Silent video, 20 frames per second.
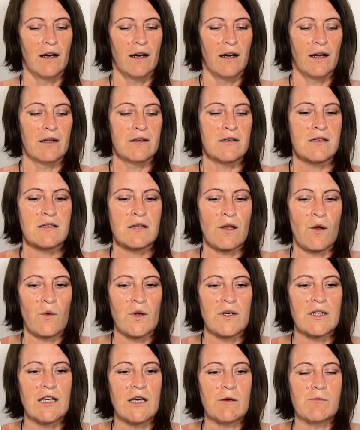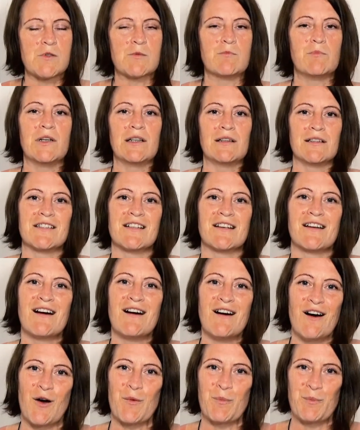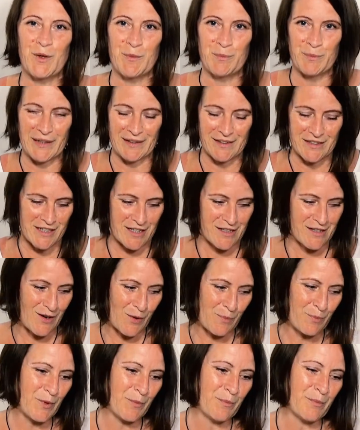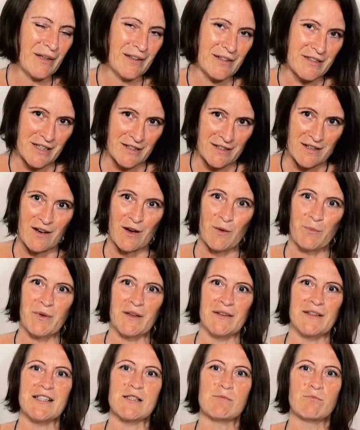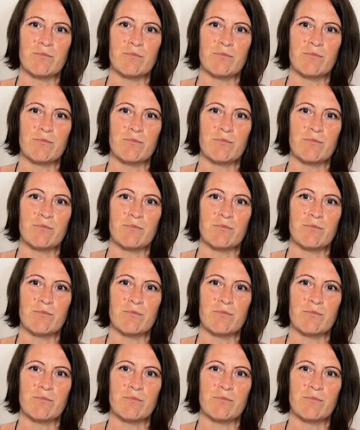And so it keeps building up and building up and building up, and this